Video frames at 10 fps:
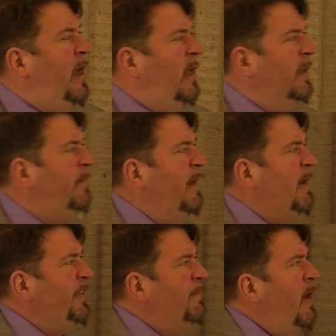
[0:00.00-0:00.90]
A little bit
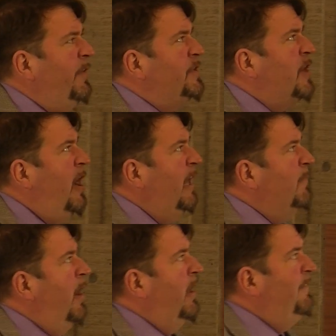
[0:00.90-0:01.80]
about the target
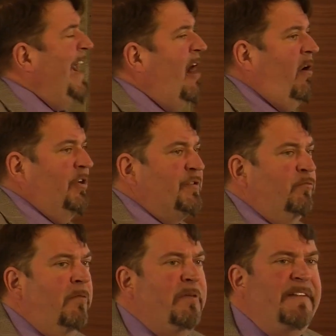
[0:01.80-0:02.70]
market of ours.
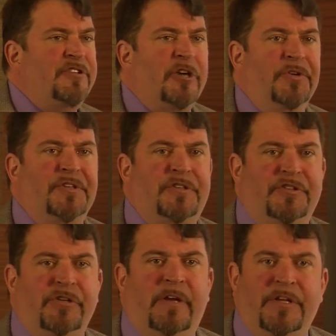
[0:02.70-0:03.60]
What we've chosen to
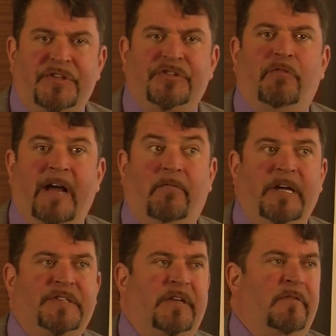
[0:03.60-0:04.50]
do, and this is quite
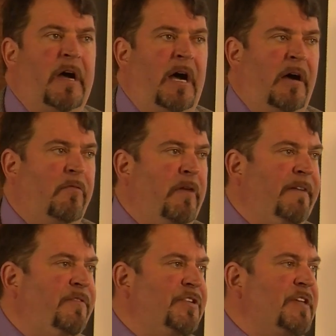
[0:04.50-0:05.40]
recent,
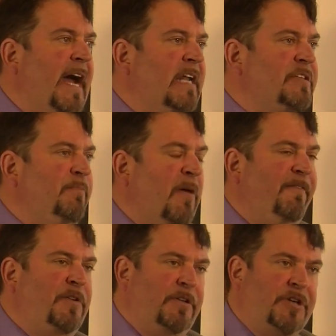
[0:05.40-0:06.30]
we've decided
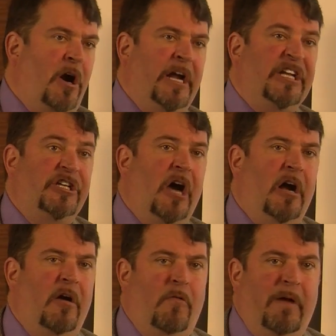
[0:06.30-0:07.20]
to target
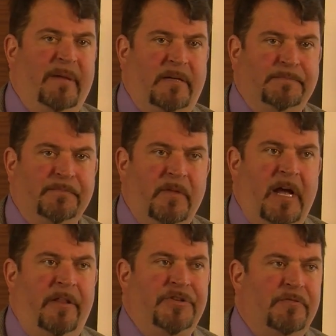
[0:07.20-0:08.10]
young women.
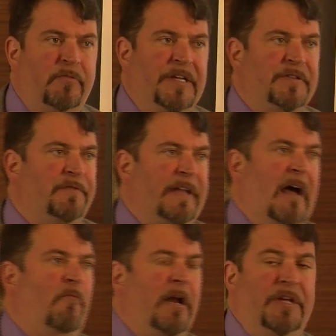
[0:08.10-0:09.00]
And there's a reason for
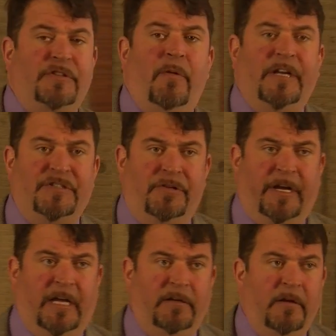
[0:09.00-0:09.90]
that. One is nobody's
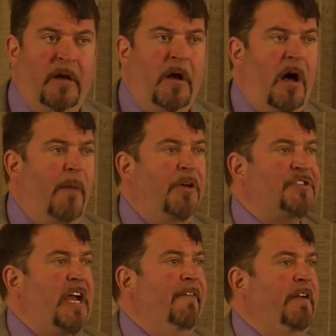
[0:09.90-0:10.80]
doing it.
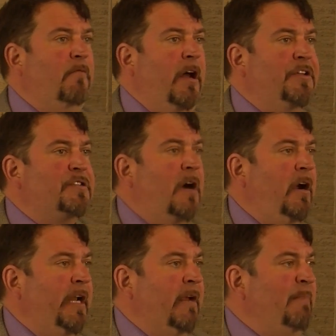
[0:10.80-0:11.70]
Almost everyone is
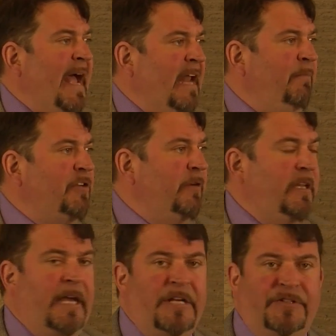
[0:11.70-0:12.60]
targeting men between
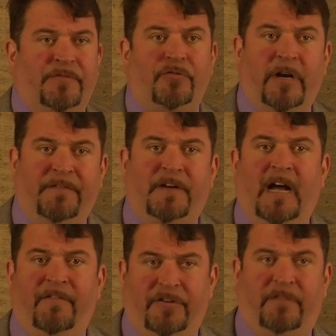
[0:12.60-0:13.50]
the ages of
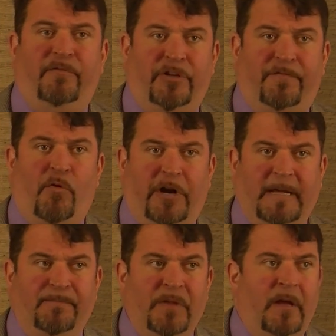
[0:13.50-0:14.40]
25 to 40.
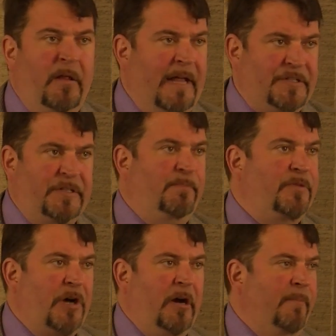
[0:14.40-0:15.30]
That's the
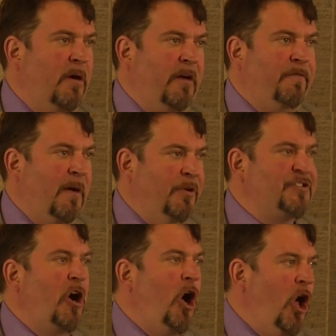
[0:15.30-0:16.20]
target market for
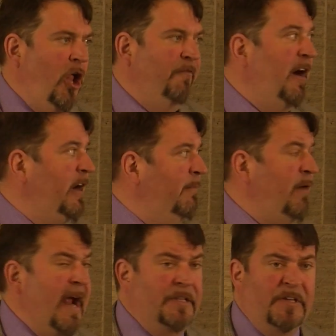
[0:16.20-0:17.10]
almost all vodka
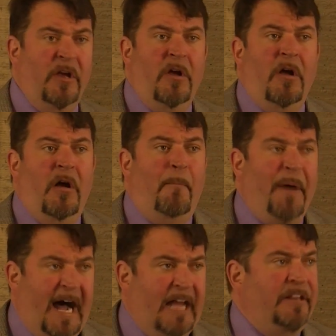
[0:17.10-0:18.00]
brands.
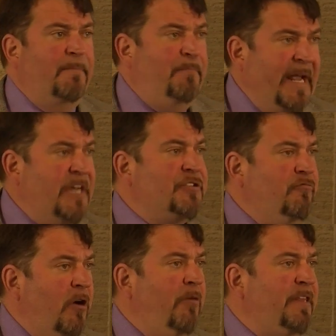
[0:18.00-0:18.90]
But the biggest
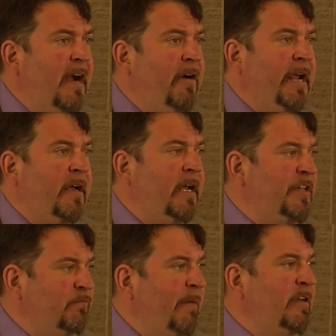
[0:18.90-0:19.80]
growth area
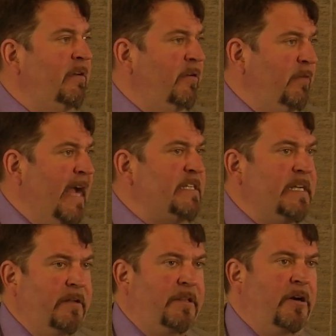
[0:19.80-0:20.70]
is women
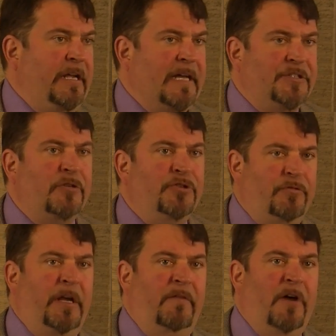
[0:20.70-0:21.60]
19 to 30. That's who's
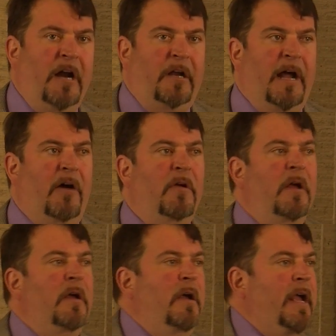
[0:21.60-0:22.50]
drinking vodka now.
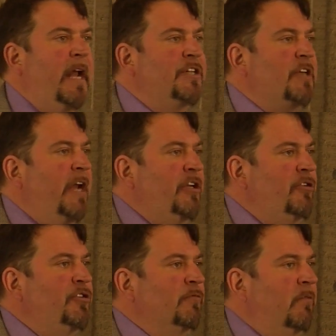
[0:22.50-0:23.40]
It is
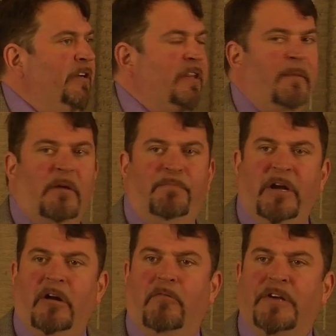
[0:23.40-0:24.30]
unusual when you think about
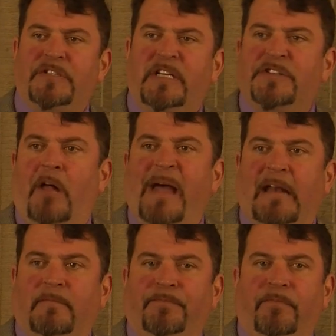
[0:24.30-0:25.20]
beer or whiskey, it's all men.